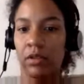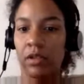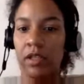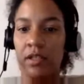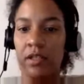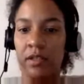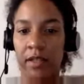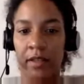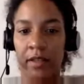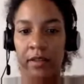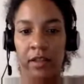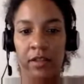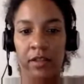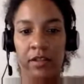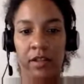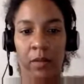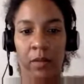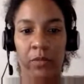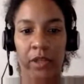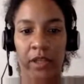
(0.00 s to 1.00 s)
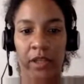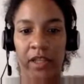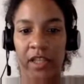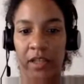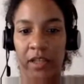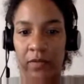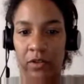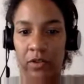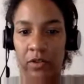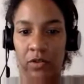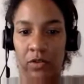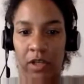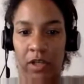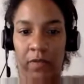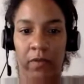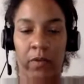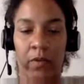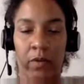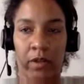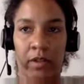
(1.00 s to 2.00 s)
is that not something given to
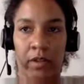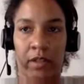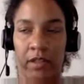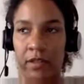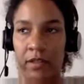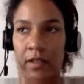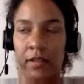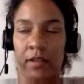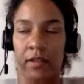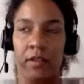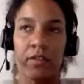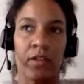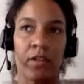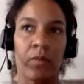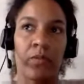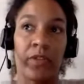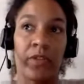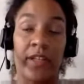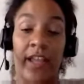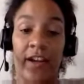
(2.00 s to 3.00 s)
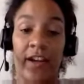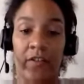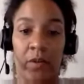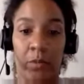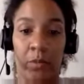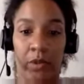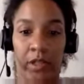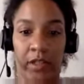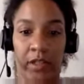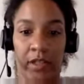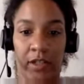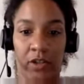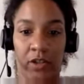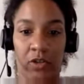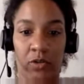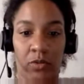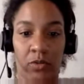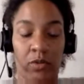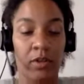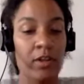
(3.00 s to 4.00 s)
everyone? Is that not something everybody can
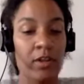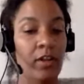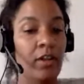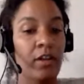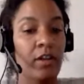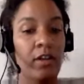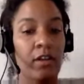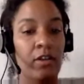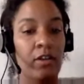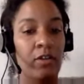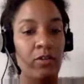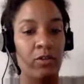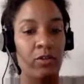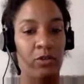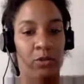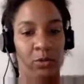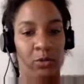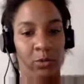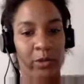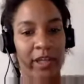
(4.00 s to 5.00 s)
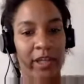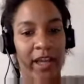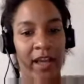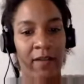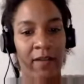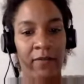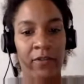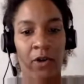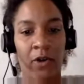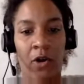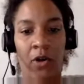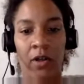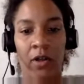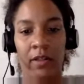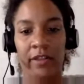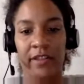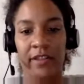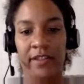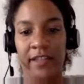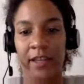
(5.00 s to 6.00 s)
do? Do we have all
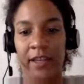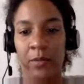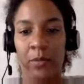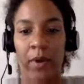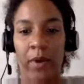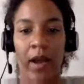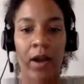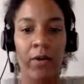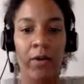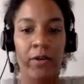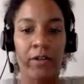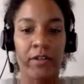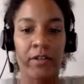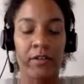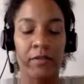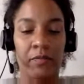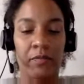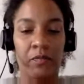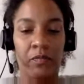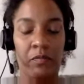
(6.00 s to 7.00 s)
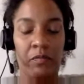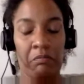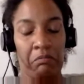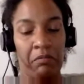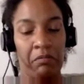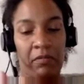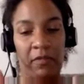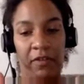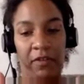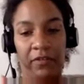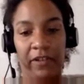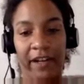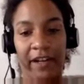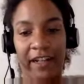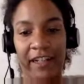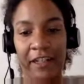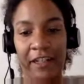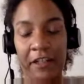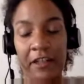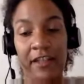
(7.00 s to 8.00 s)
the same powers?
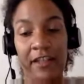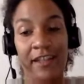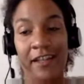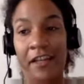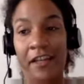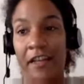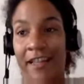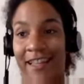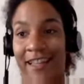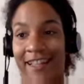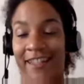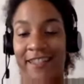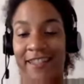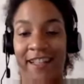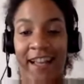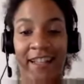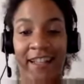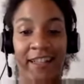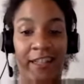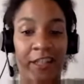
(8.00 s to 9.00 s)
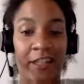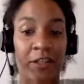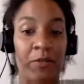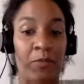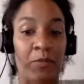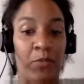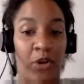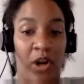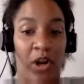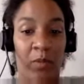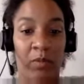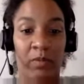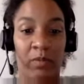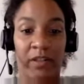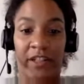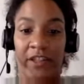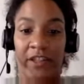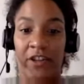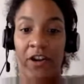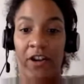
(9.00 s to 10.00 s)
Frankly, and sadly,
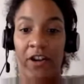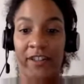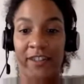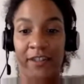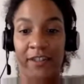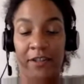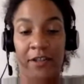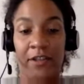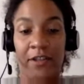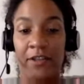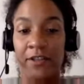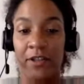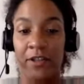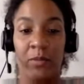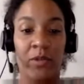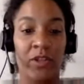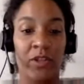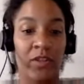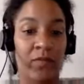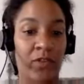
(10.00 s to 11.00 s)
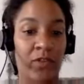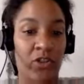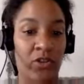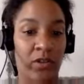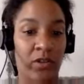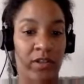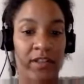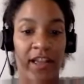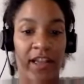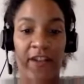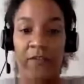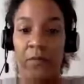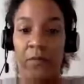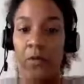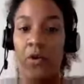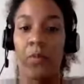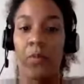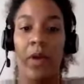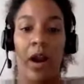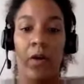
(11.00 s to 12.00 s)
probably not. Some individuals have
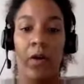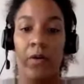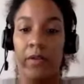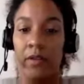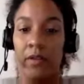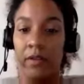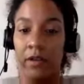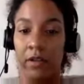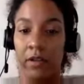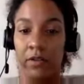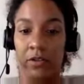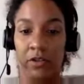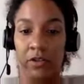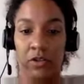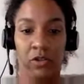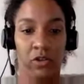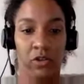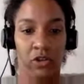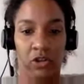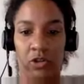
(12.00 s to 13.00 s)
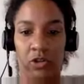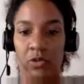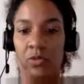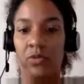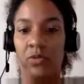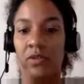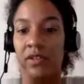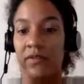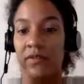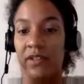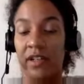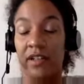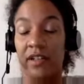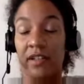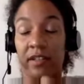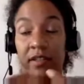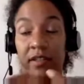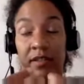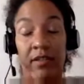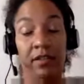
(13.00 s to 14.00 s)
more power than others due to the
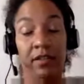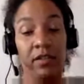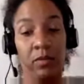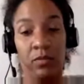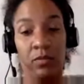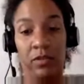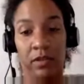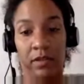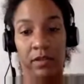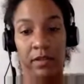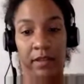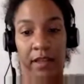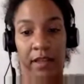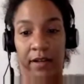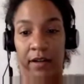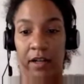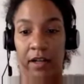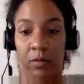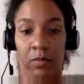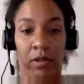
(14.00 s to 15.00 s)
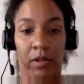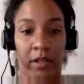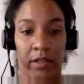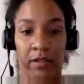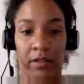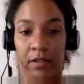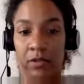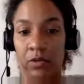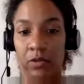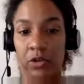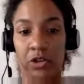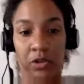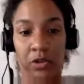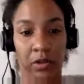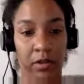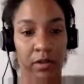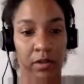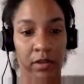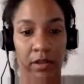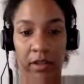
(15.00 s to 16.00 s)
various systems that are in place
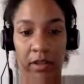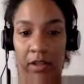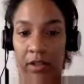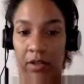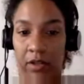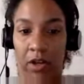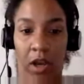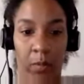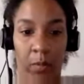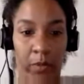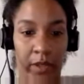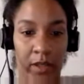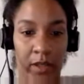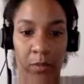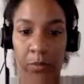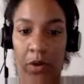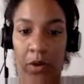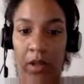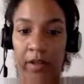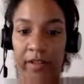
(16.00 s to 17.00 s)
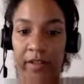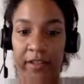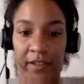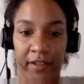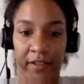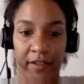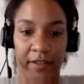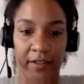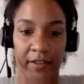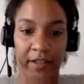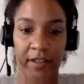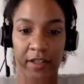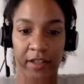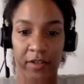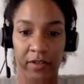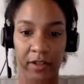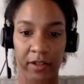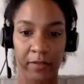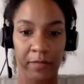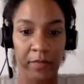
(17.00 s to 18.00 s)
social, economic, politic, etc.
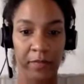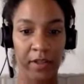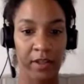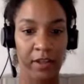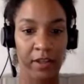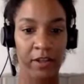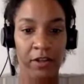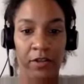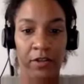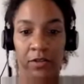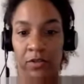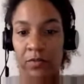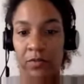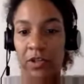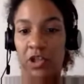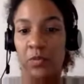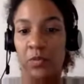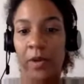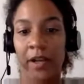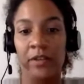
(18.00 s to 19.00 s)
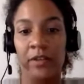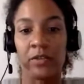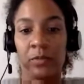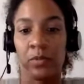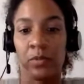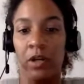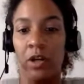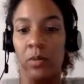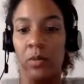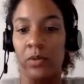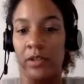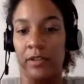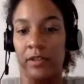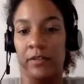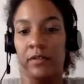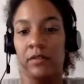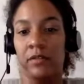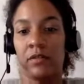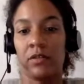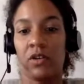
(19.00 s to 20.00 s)
To reach back to
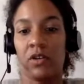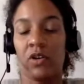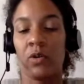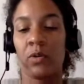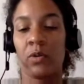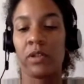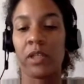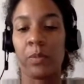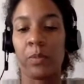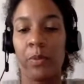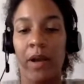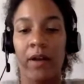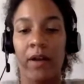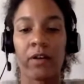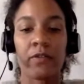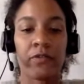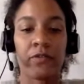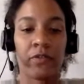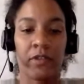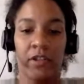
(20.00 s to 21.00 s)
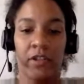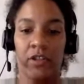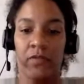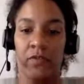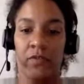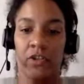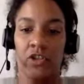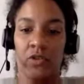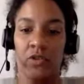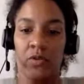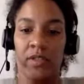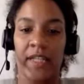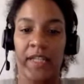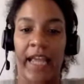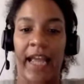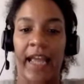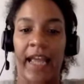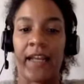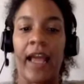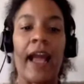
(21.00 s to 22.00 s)
Bauman, only powerful individuals
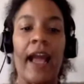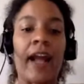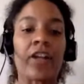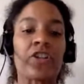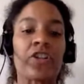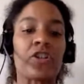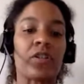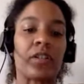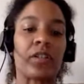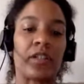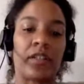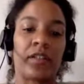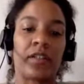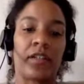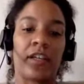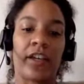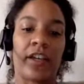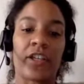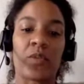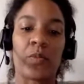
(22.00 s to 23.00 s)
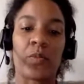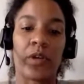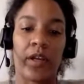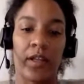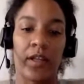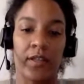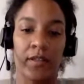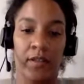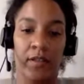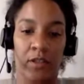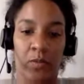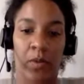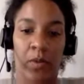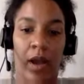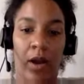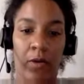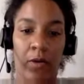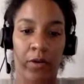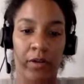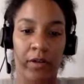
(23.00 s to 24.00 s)
can actually experience this
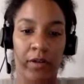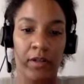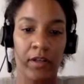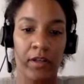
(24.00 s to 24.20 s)
power.